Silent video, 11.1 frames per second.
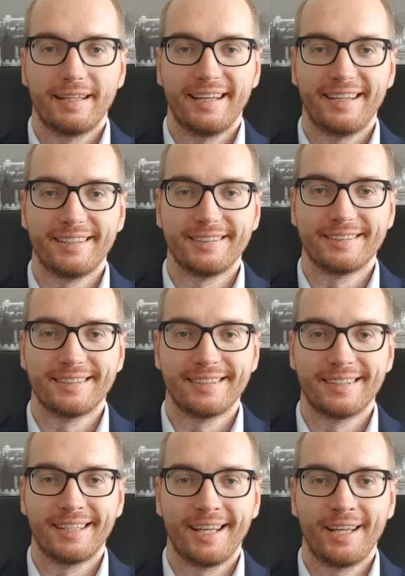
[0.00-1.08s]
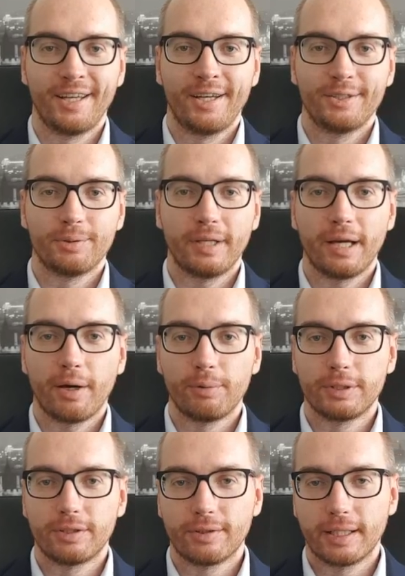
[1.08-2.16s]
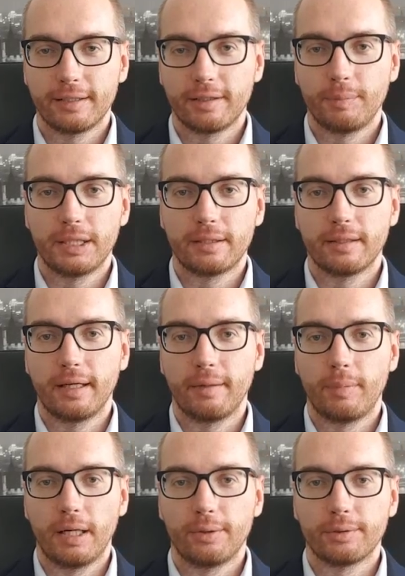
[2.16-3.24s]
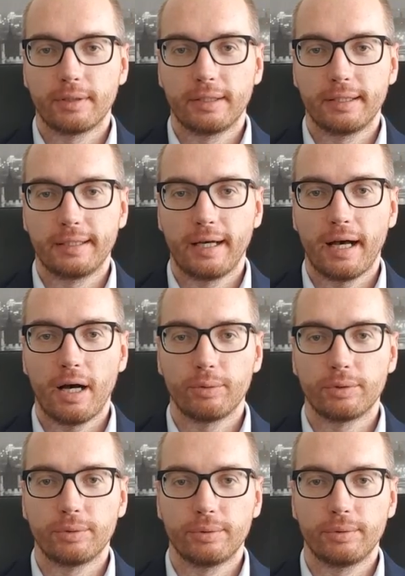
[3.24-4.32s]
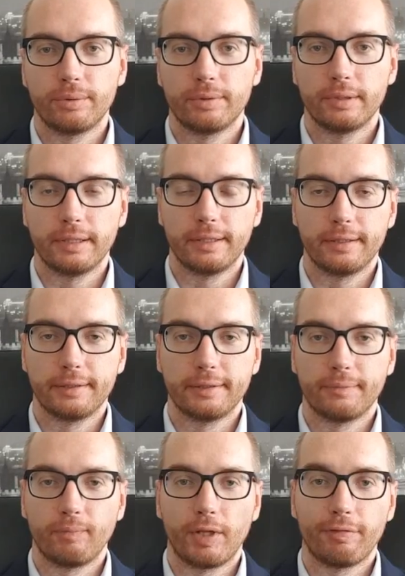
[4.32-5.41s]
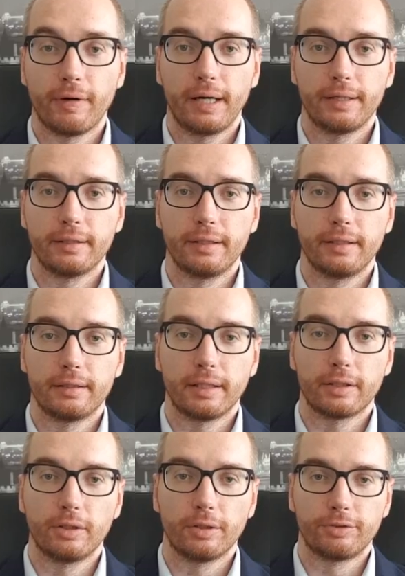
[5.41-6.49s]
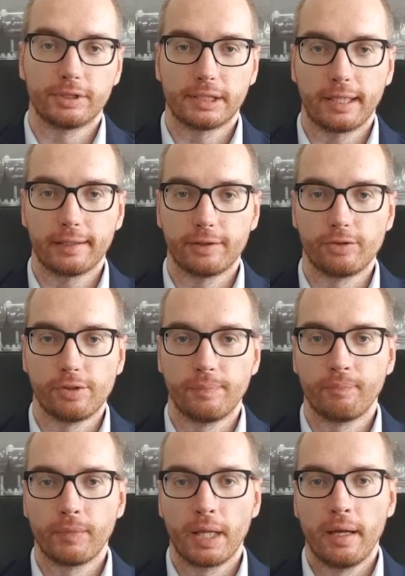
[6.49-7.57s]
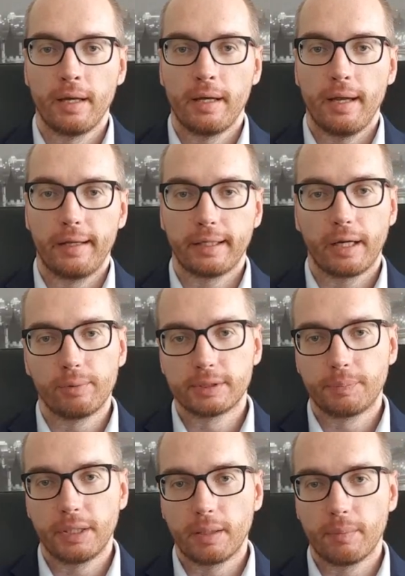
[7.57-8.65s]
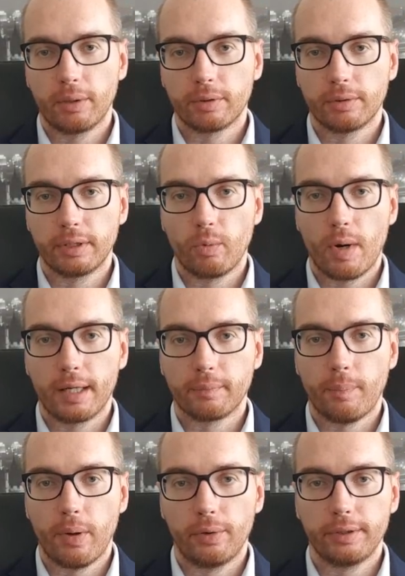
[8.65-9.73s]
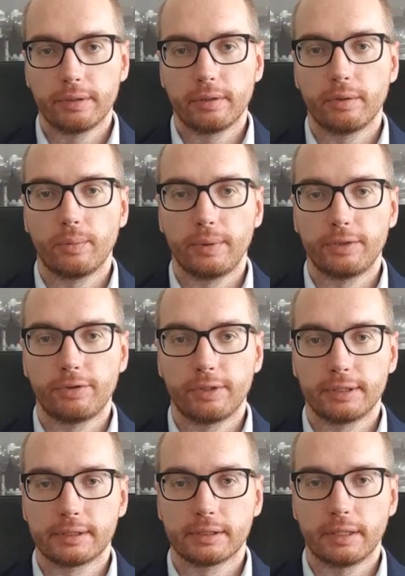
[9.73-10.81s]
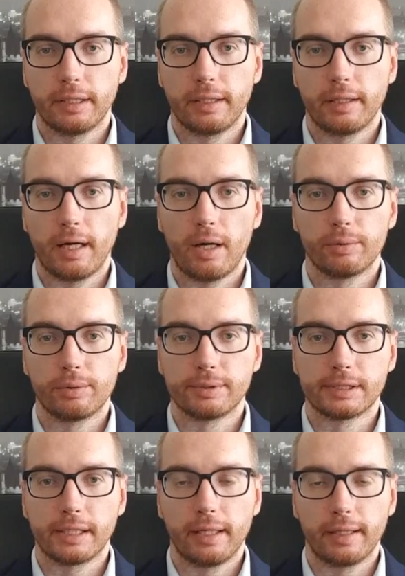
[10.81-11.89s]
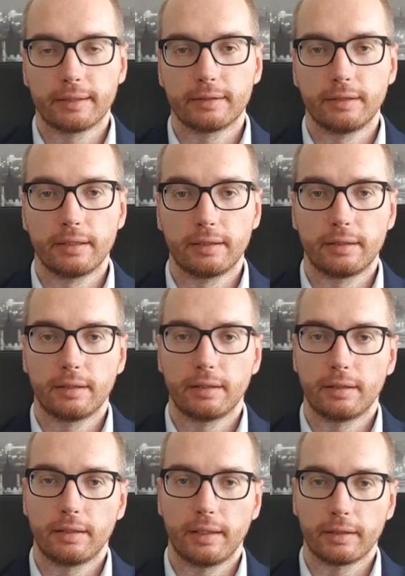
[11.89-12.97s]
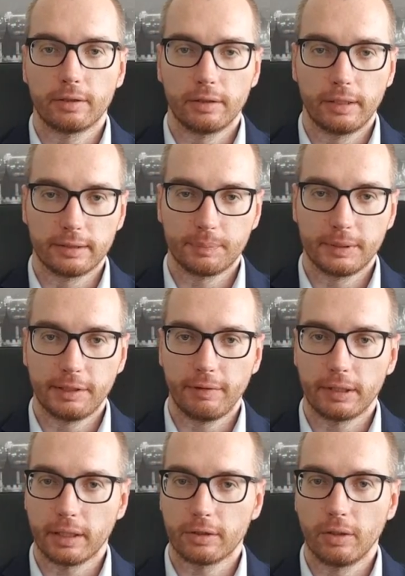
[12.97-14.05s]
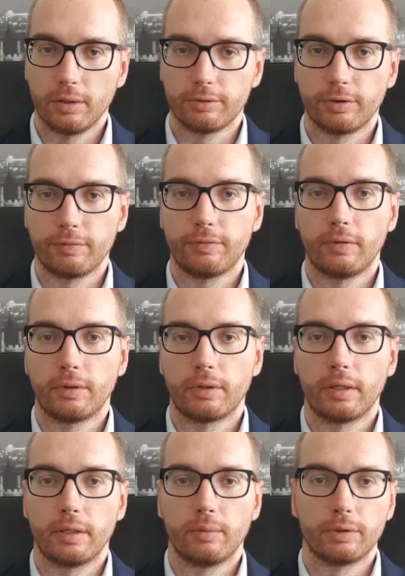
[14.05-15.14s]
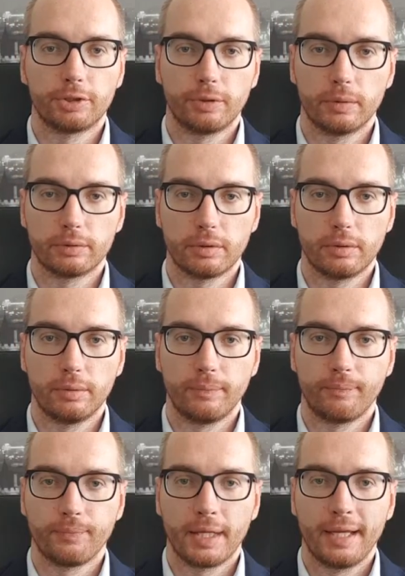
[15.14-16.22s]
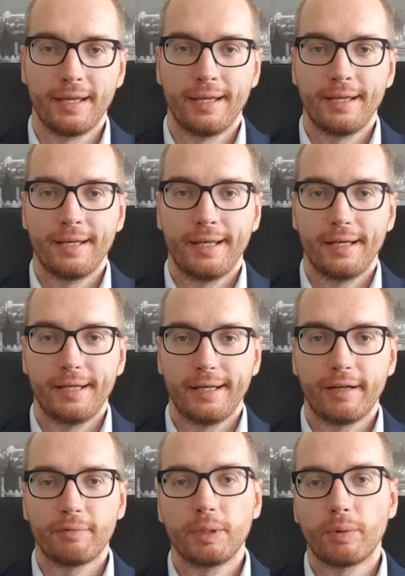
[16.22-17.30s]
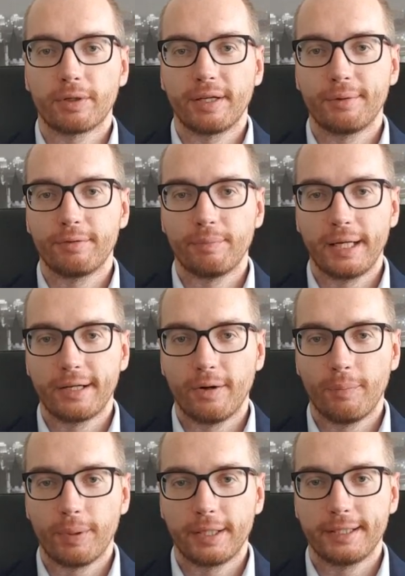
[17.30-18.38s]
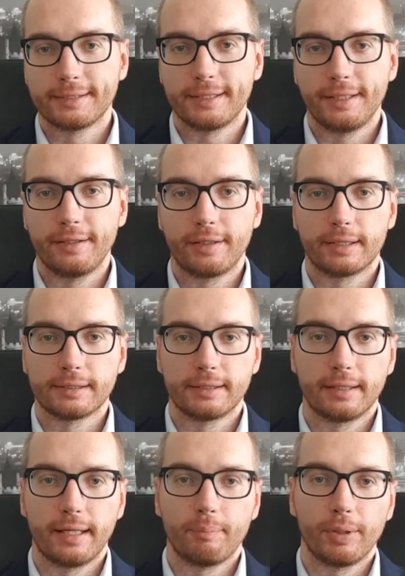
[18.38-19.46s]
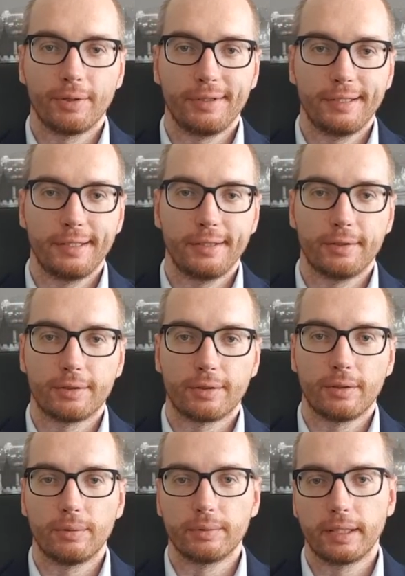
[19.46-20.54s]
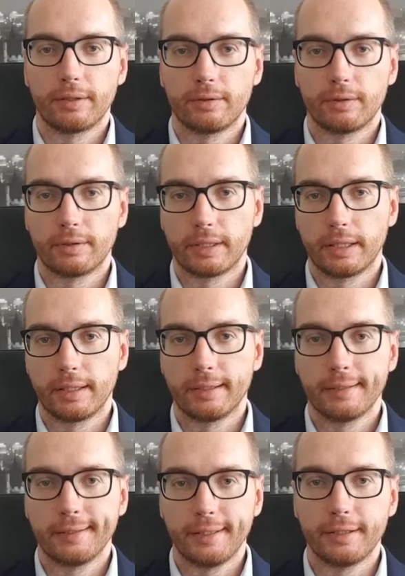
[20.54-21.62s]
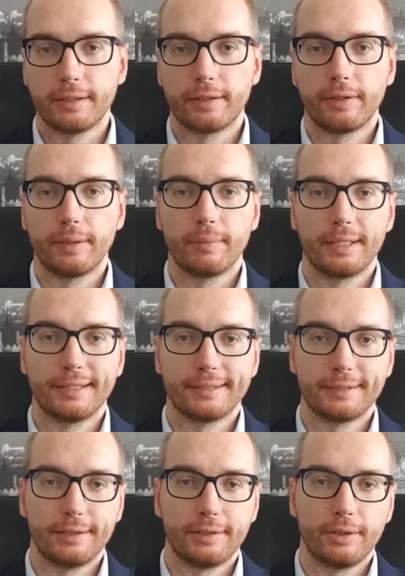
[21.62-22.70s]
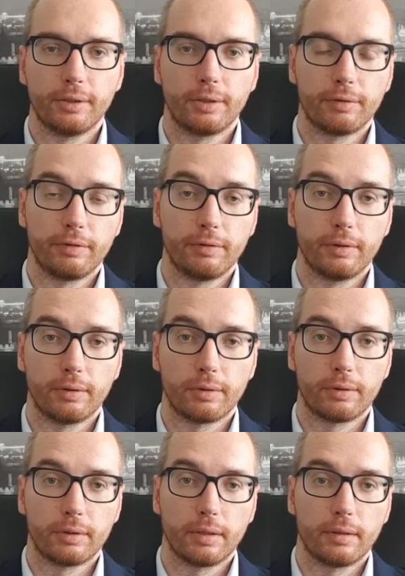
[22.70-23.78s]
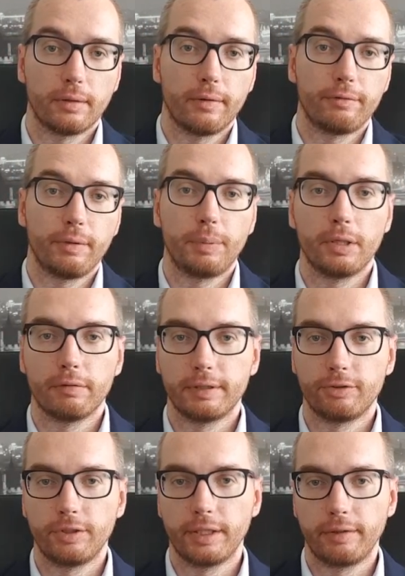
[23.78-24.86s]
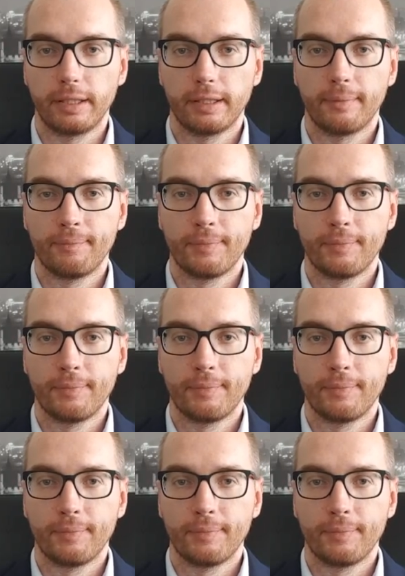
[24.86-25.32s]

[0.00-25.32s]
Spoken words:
Hey, today I will talk a little bit about how to define the technology strategy. And I will speak about only one point, which is how to select the specific technology for what you want to do. I've been working with many companies, either as an employee or owner or interim CTO or VP of engineering,